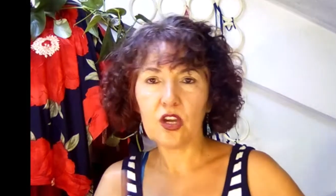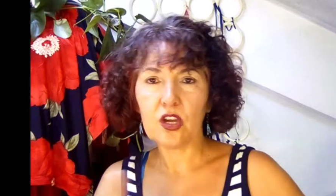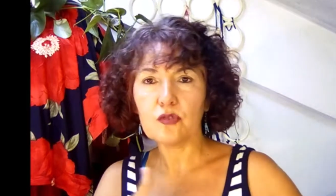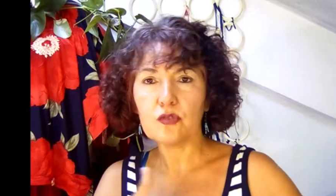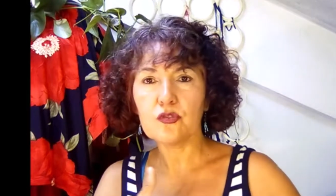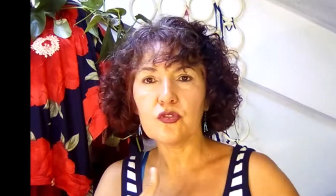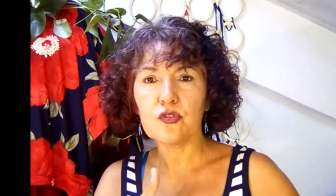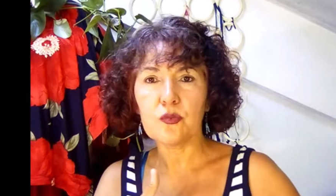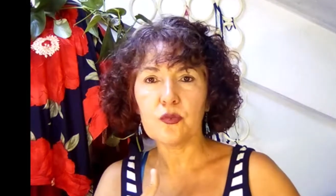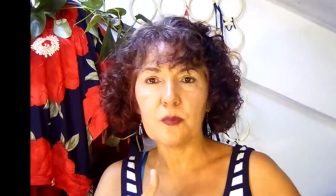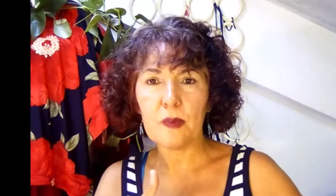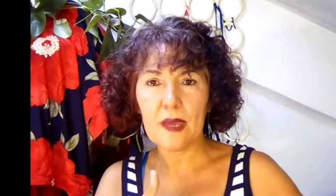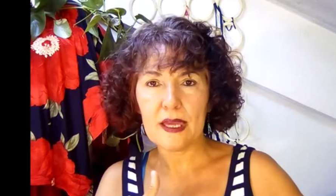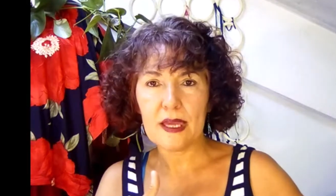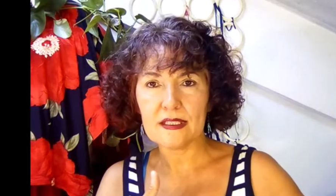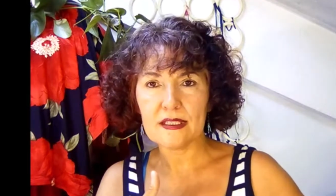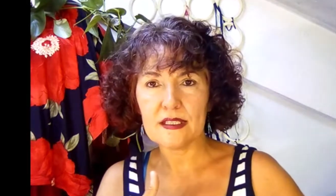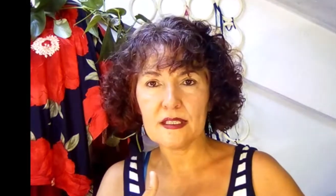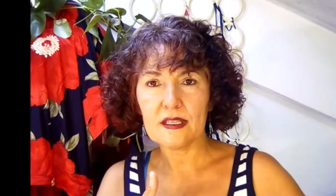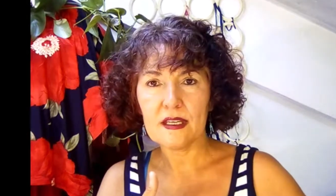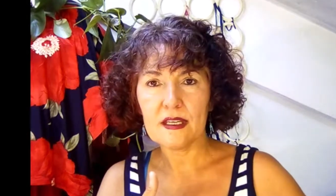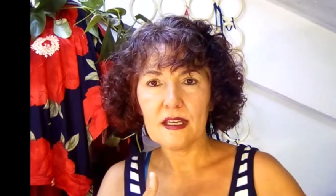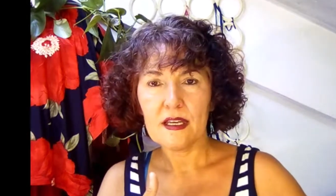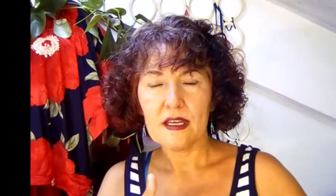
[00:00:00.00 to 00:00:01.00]
with the
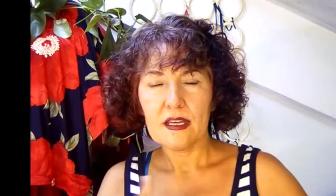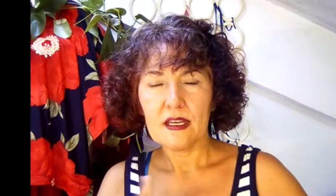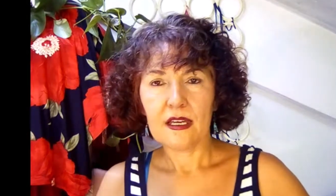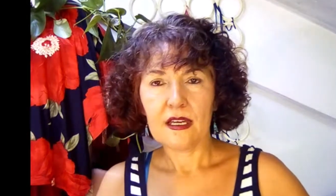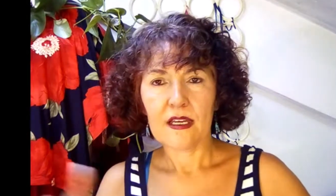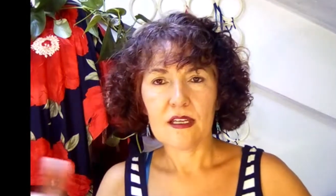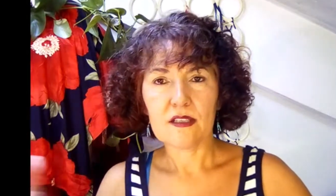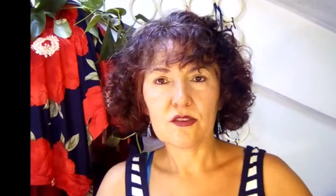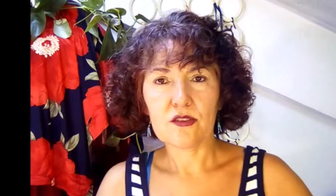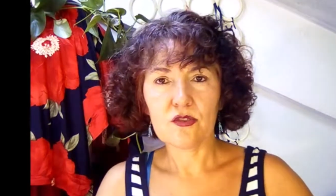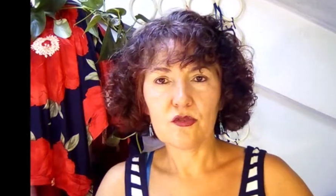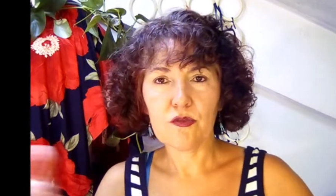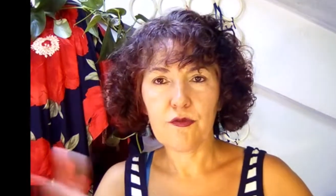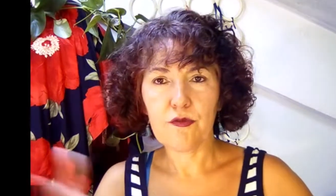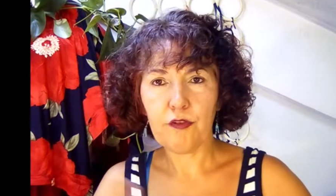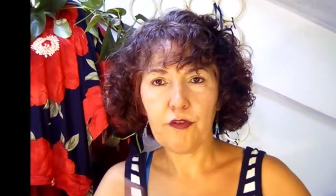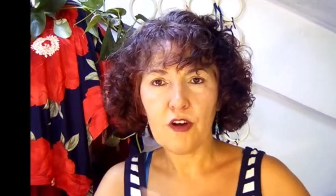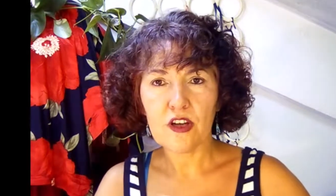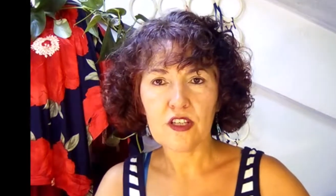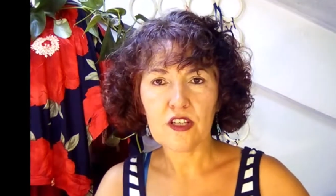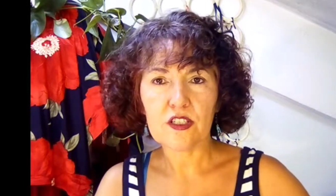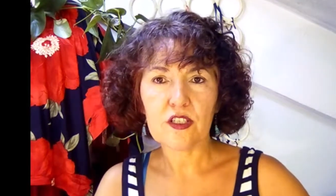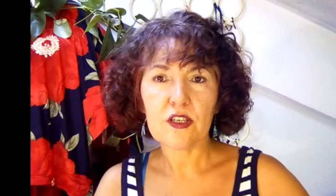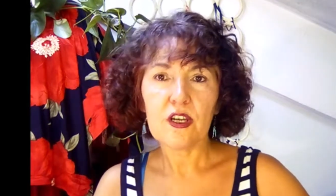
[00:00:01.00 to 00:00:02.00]
husband, or
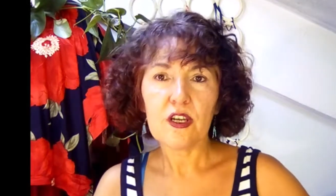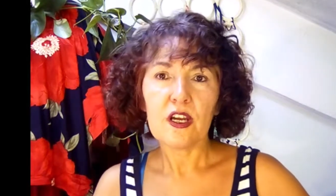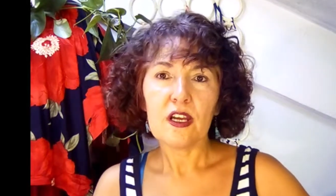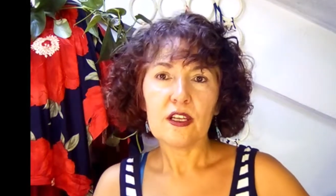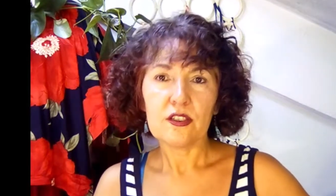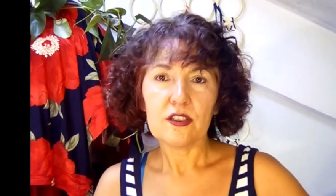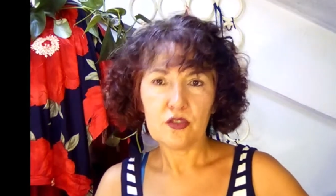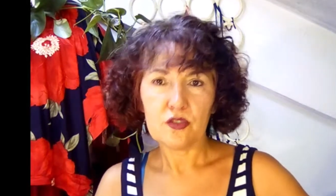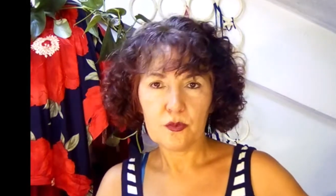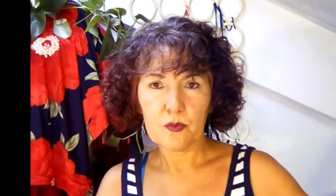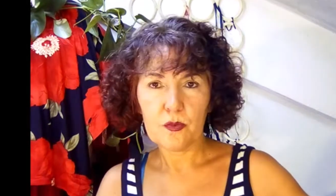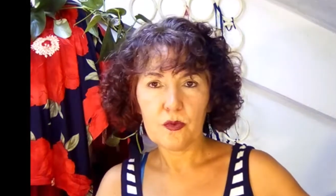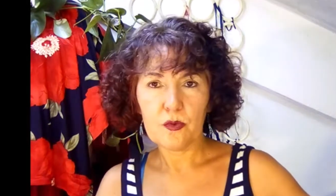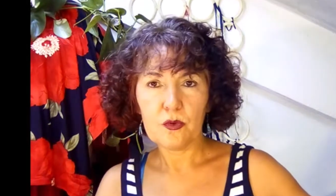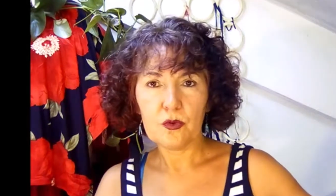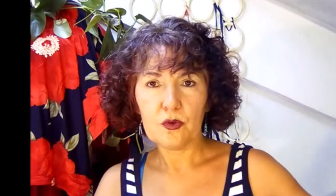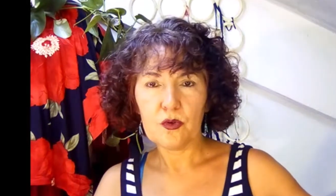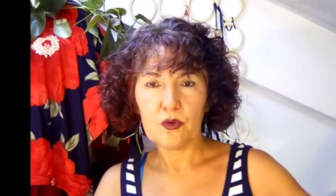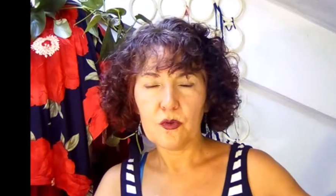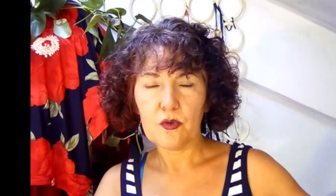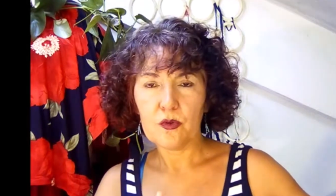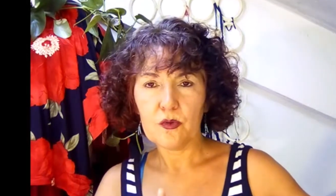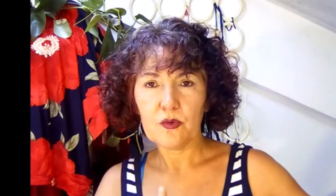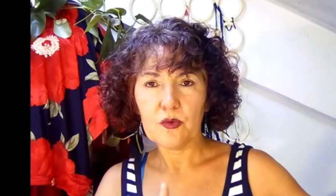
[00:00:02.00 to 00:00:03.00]
never mind.
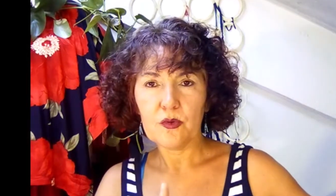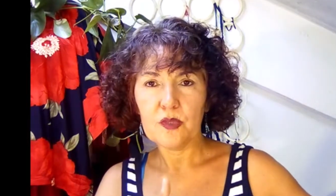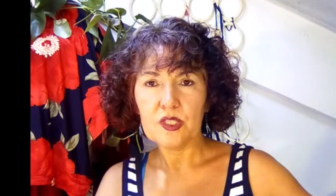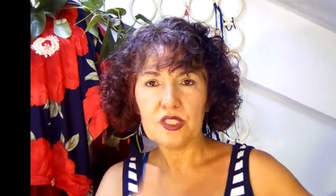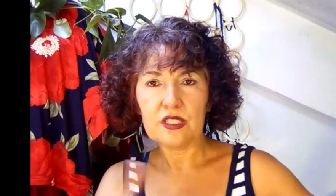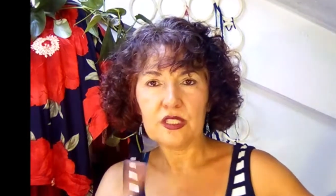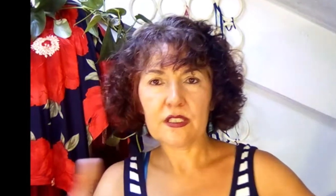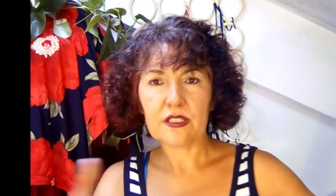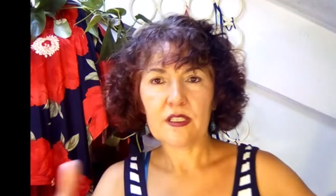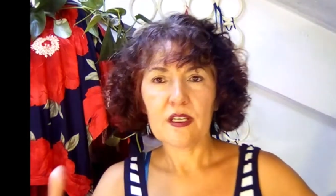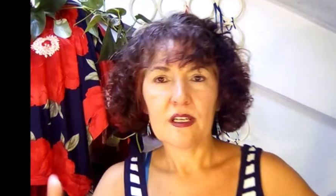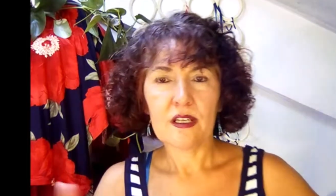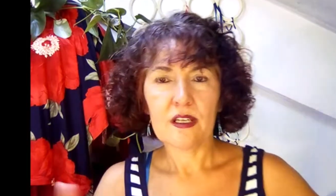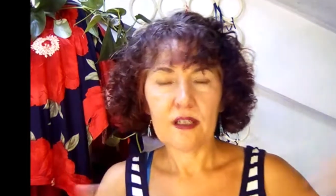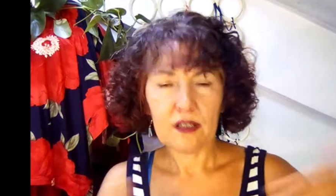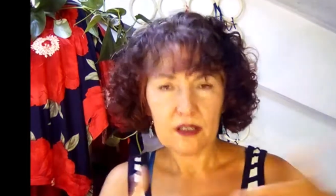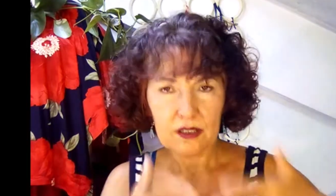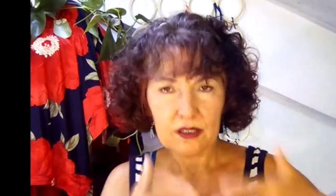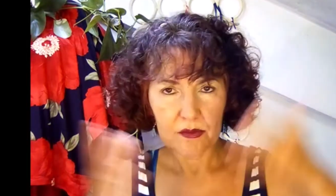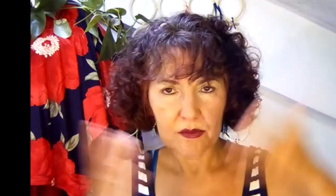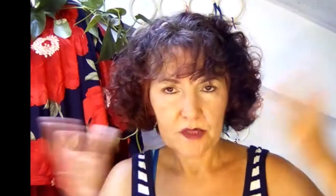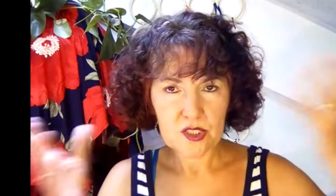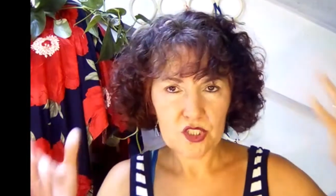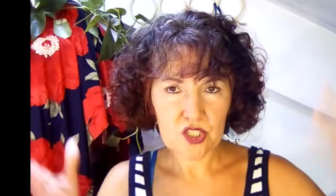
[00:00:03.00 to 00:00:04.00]
So it
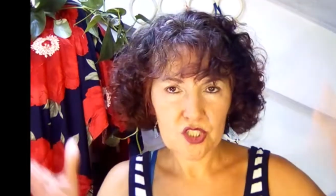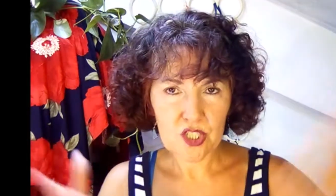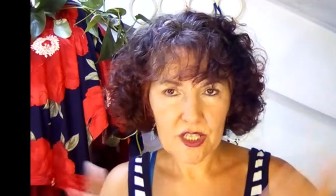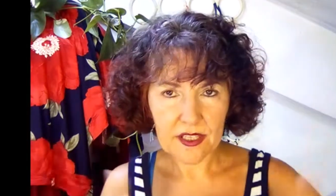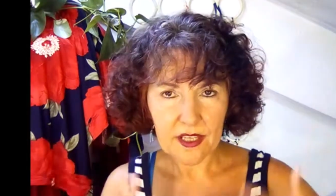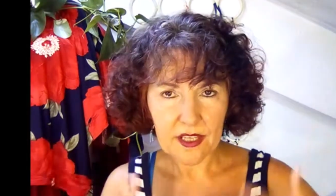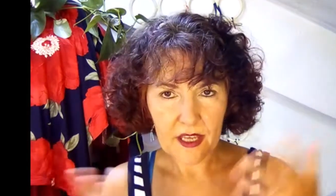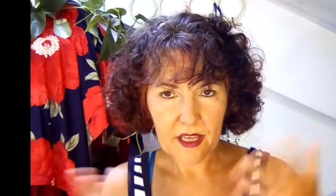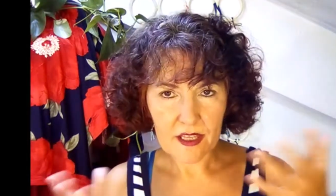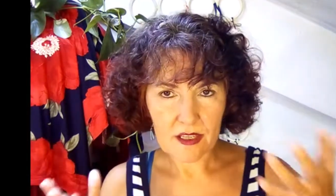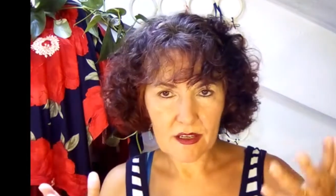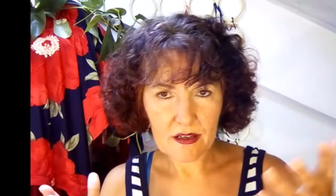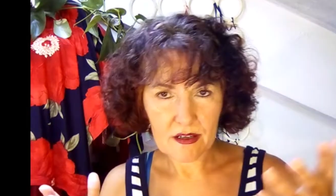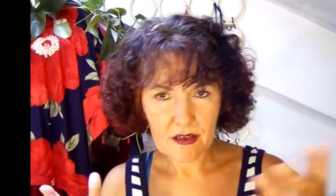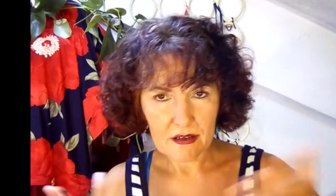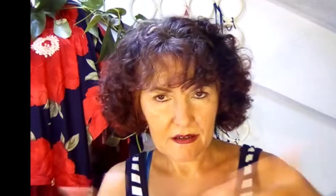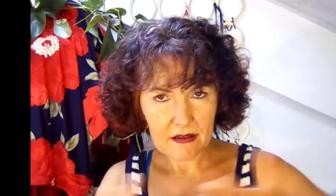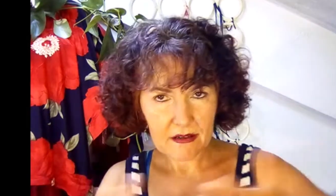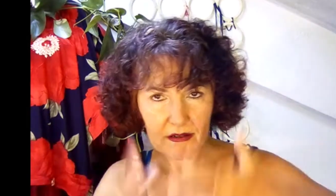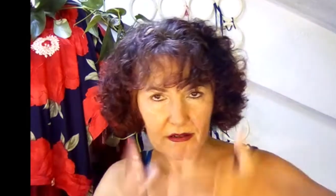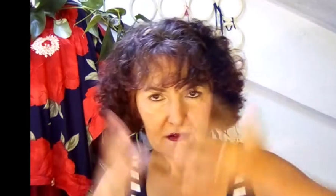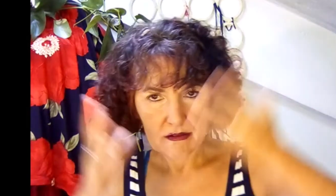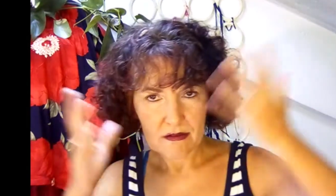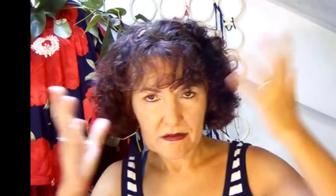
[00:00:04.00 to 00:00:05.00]
was a
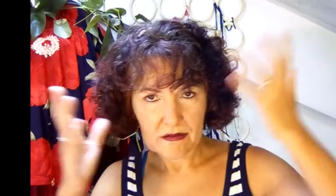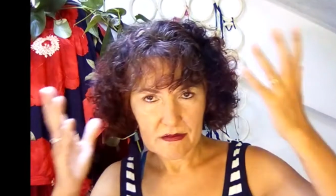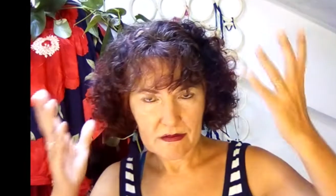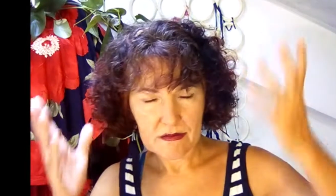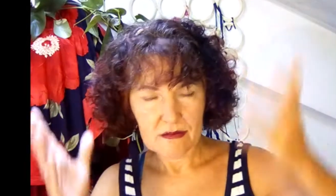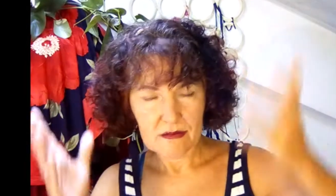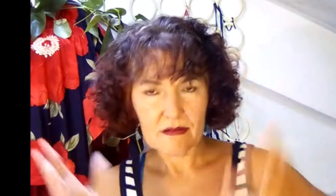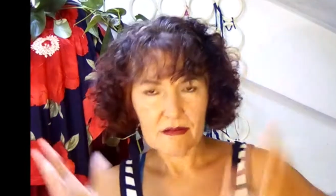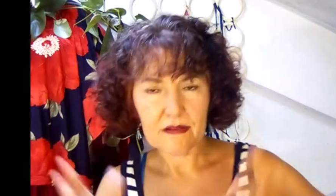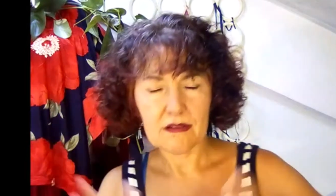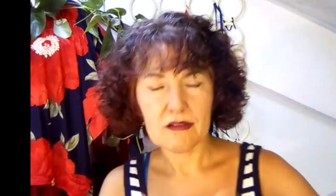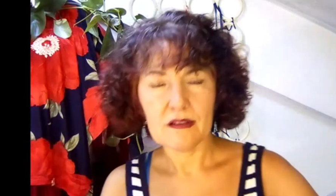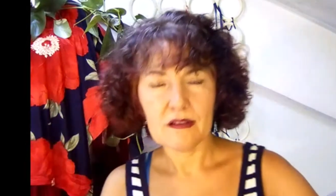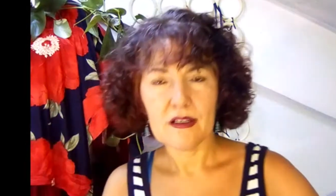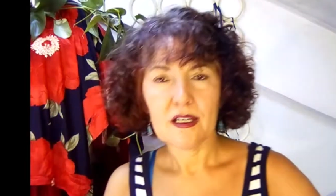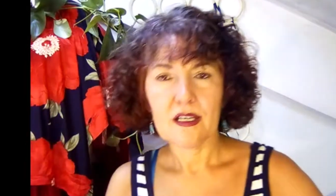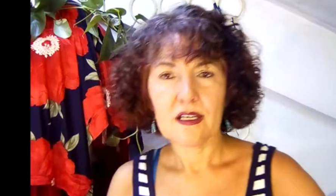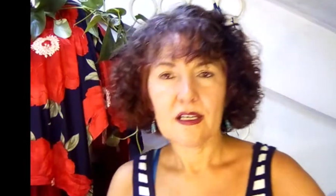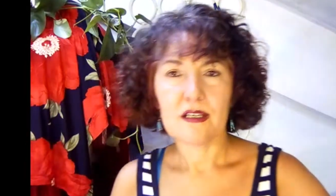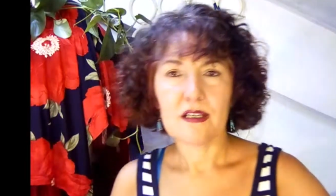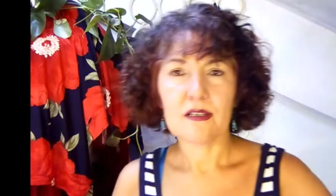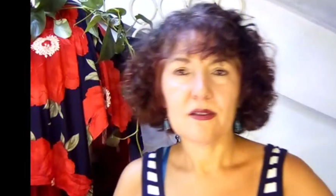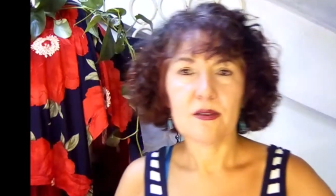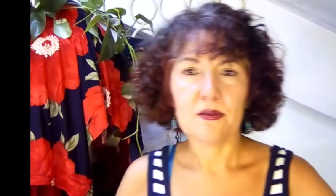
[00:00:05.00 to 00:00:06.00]
poor,
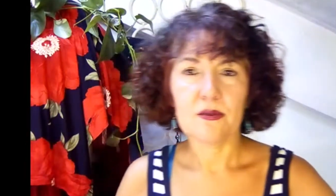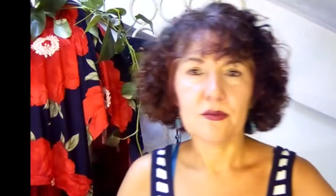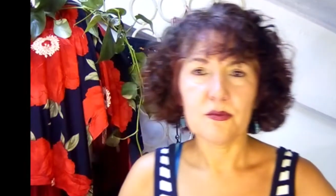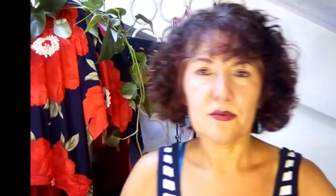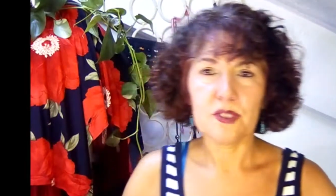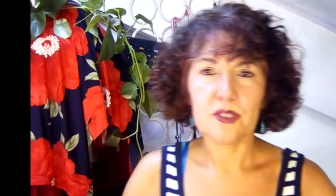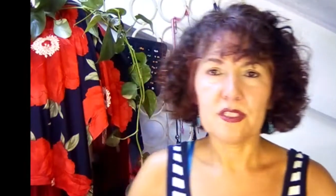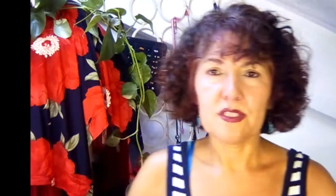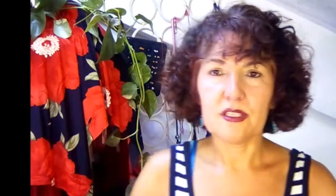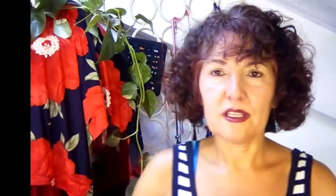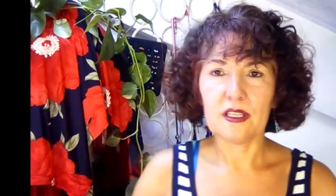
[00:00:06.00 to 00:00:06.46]
very